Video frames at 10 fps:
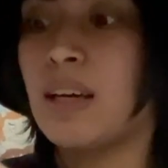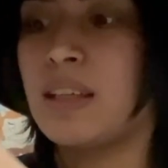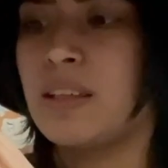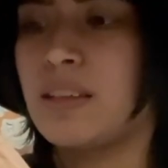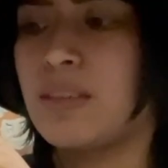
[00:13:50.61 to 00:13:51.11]
I
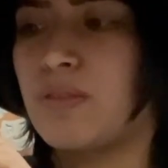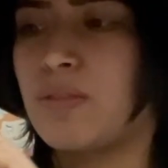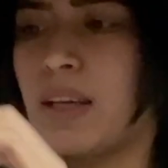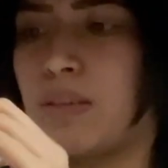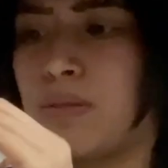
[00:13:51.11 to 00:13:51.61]

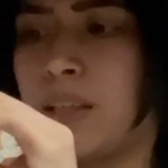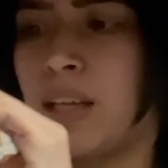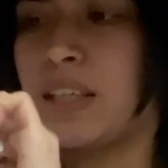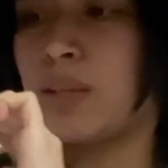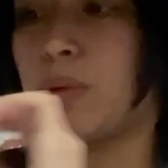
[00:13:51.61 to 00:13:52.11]
didn't like
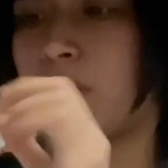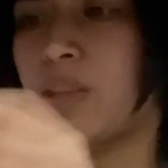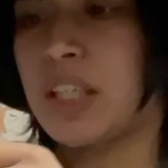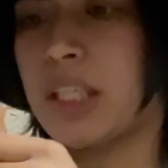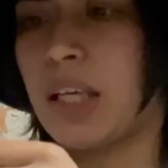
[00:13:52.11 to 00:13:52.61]
realize it with
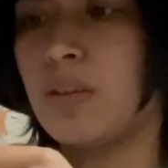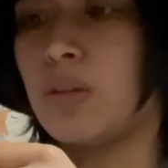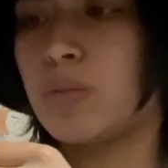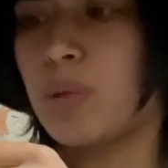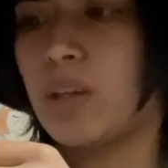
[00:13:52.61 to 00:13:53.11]
the
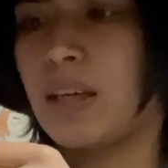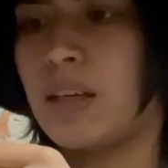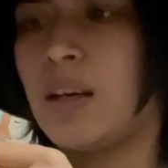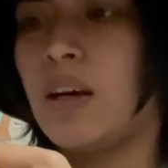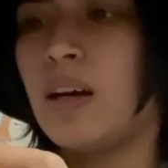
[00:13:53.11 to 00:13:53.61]
sales, but like,